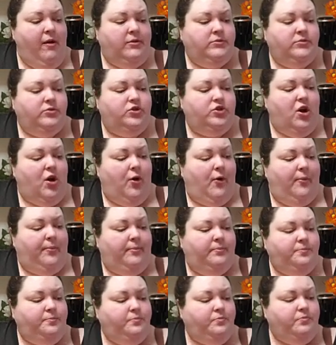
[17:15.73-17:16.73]

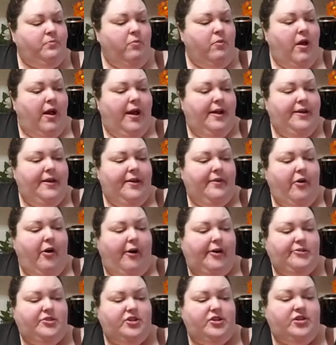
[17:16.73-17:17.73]
So, and it
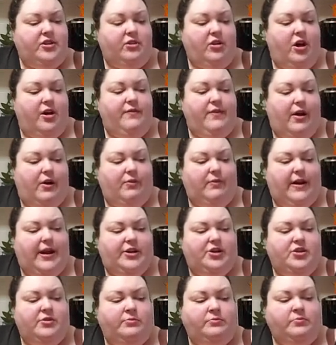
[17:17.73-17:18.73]
causes a lot of
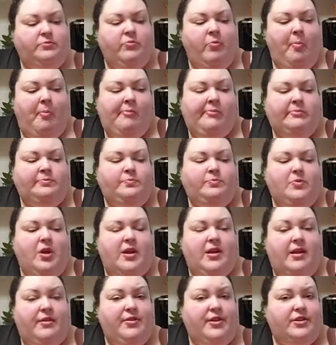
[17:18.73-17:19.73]
outrage.
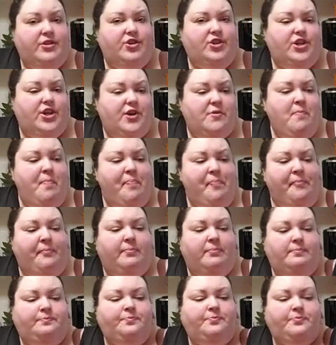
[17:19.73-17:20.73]
And I think she
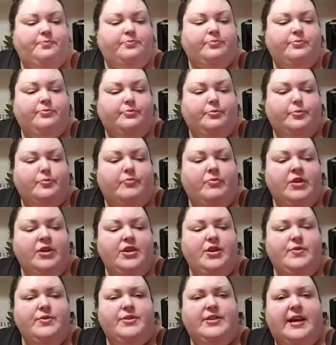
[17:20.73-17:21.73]

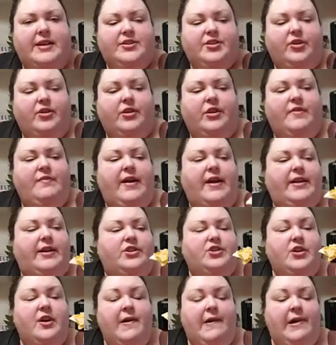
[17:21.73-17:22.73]
used that to her
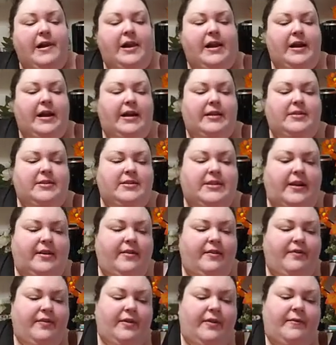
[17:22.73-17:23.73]
advantage. Instead
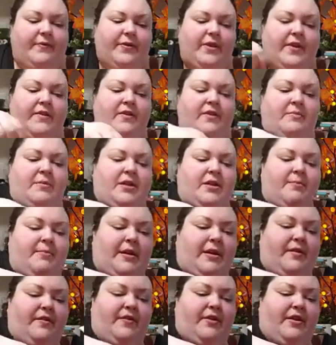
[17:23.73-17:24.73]
of giving me the
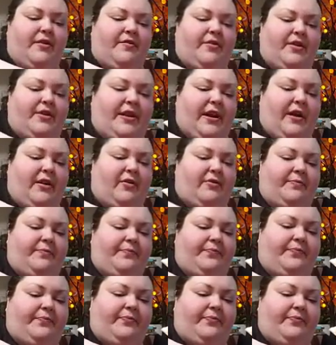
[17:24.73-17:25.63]
benefit of the doubt,